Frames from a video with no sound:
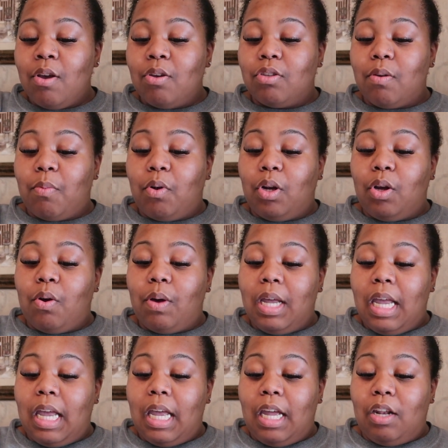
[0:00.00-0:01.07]
So I'm going to go
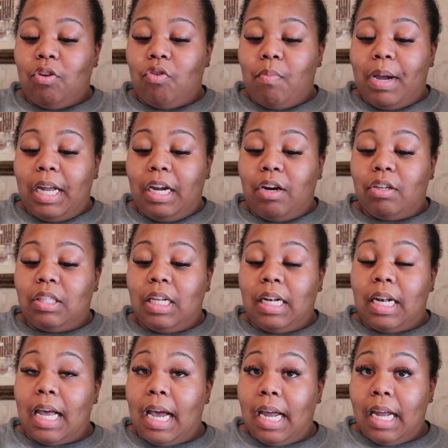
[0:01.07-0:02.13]
ahead and do my hair
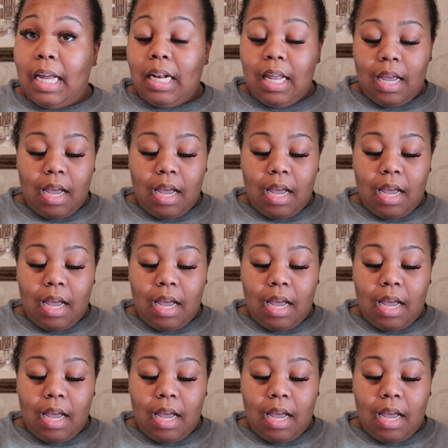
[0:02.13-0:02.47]
tonight.